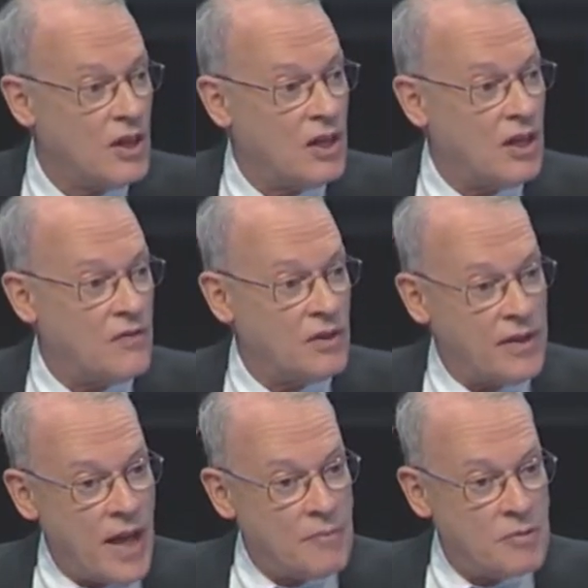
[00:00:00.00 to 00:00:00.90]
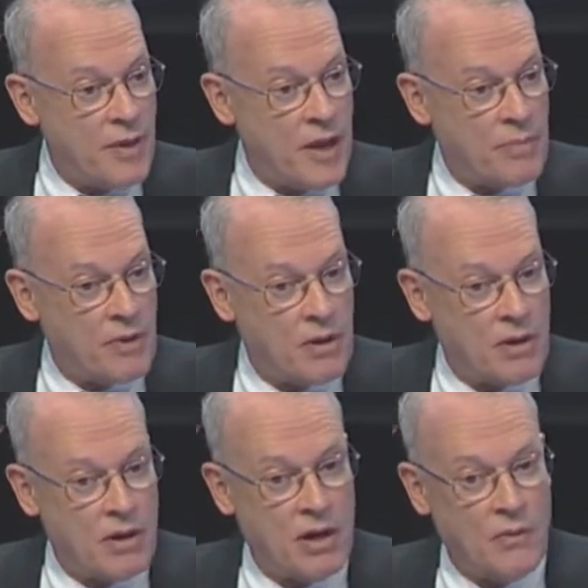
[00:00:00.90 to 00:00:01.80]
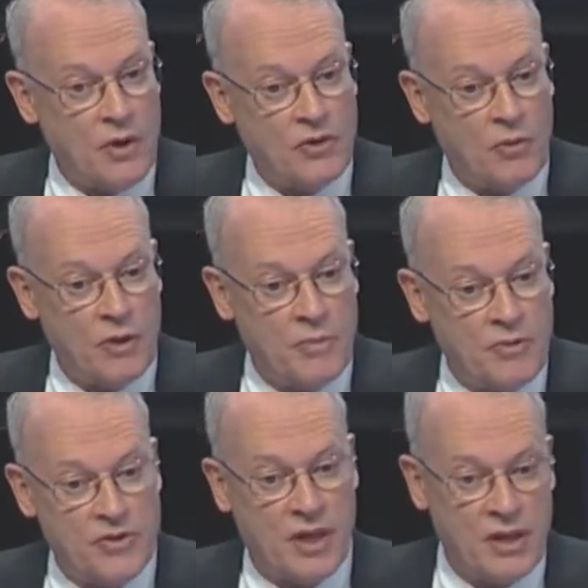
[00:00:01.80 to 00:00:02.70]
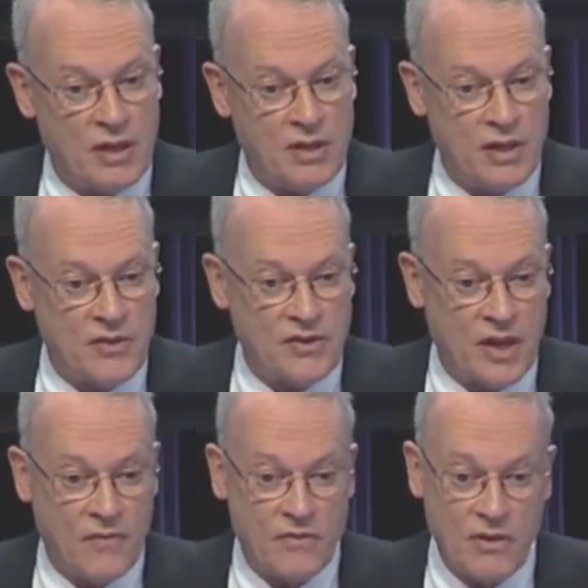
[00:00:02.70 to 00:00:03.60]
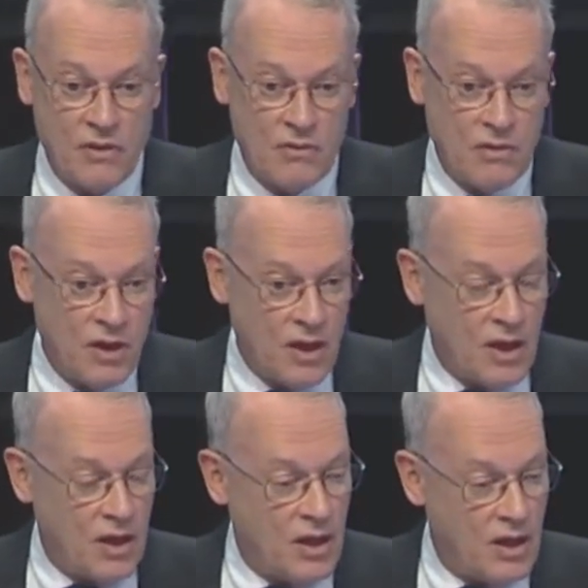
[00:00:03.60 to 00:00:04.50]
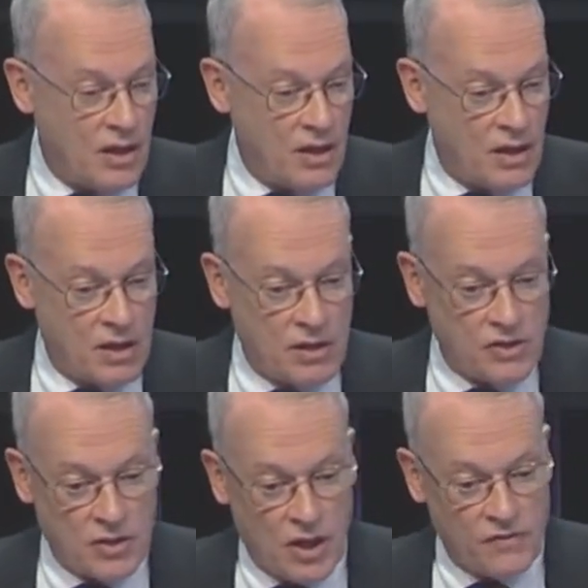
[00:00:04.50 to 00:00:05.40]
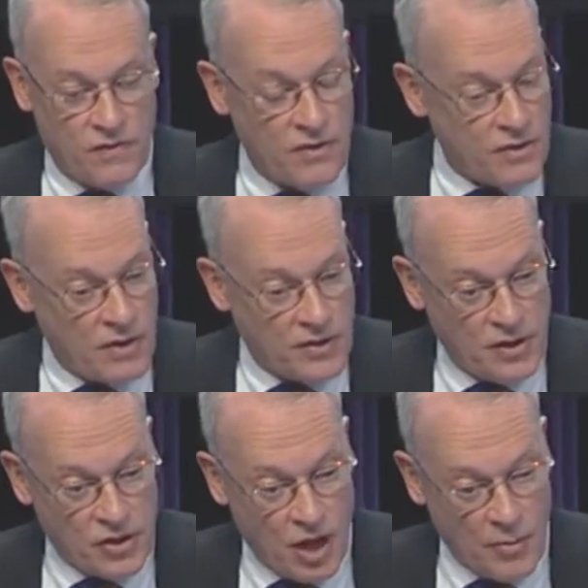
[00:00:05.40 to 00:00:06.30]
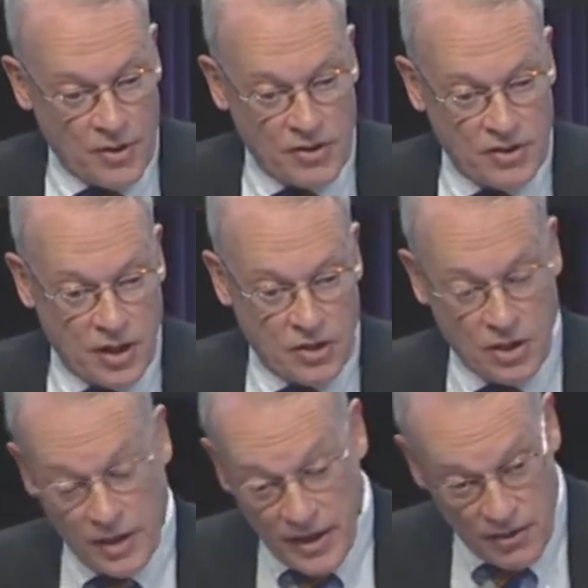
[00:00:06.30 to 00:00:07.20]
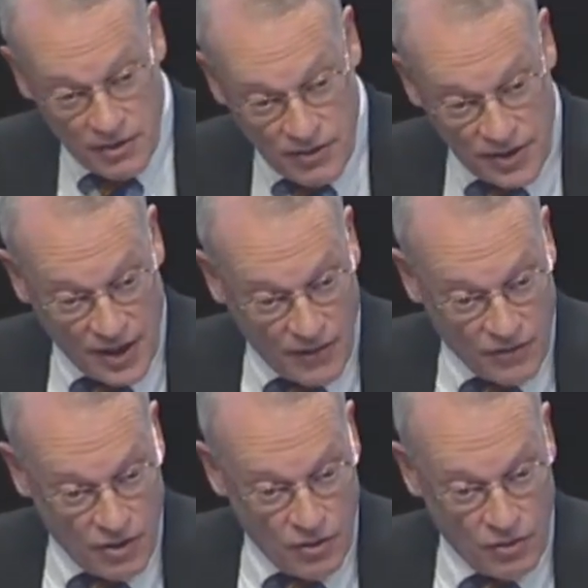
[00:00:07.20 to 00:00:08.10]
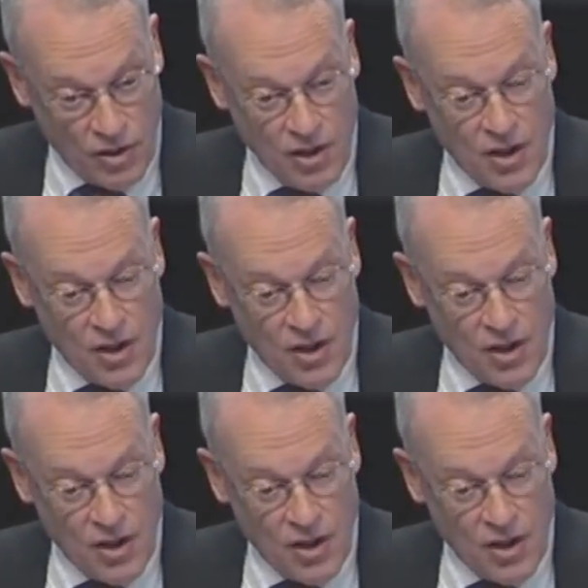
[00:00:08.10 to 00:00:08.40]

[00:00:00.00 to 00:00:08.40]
of the labs paper, which will be presented this afternoon and discussed further at the JAMA session later this afternoon.